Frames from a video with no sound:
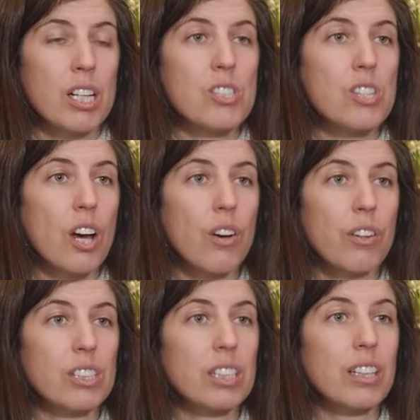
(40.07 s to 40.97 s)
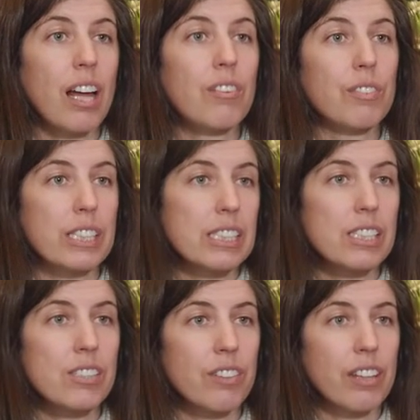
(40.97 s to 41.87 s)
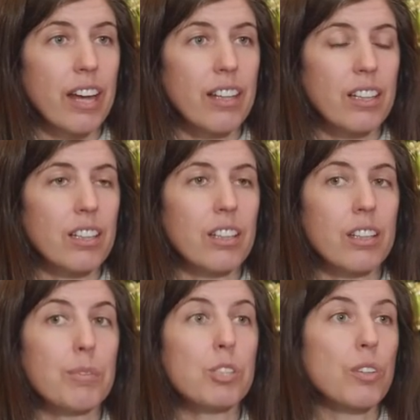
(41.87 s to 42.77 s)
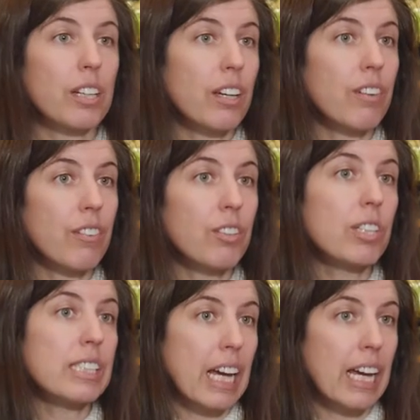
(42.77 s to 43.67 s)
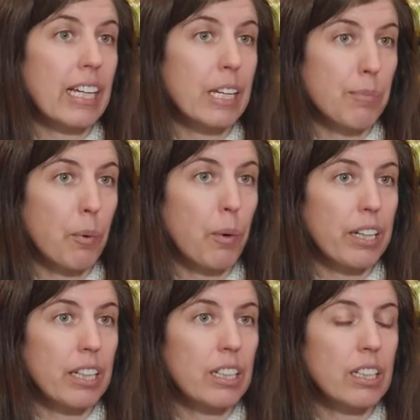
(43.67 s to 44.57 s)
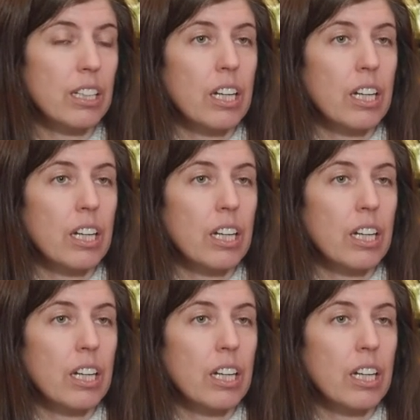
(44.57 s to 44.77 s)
So there's a lot of reasons for that. The, the majority of our food is uh, imported